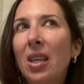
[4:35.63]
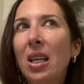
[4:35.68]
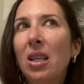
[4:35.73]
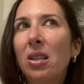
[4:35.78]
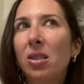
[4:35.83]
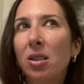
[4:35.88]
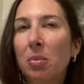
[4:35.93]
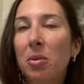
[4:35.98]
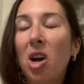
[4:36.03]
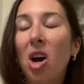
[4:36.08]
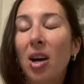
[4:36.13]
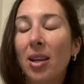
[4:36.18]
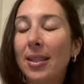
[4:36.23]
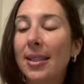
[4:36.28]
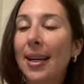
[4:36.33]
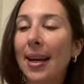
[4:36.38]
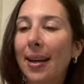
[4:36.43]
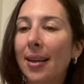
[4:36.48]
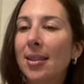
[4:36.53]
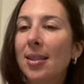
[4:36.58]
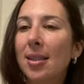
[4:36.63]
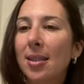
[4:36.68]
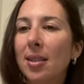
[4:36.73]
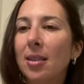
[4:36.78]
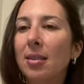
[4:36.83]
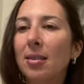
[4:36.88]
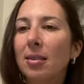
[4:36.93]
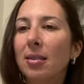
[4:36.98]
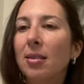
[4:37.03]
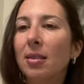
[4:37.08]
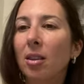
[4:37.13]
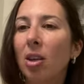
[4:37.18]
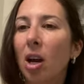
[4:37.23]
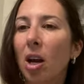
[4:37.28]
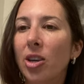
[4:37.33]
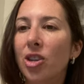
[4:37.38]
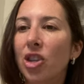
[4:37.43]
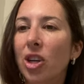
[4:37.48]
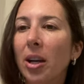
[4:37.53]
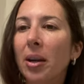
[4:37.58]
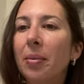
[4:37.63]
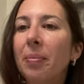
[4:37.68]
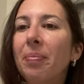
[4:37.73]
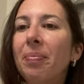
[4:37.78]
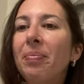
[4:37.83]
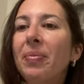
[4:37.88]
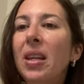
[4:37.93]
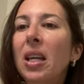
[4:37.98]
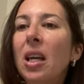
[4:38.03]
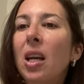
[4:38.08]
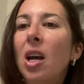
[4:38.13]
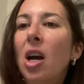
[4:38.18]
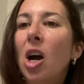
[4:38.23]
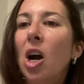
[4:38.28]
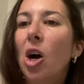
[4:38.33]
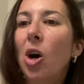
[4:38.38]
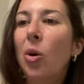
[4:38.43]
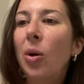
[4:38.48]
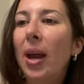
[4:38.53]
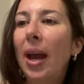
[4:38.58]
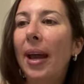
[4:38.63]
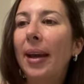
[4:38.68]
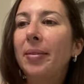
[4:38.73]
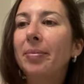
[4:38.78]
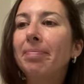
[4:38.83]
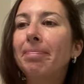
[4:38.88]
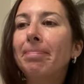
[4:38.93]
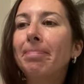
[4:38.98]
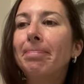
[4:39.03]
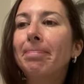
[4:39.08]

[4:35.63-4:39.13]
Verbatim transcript: some context logic. Okay,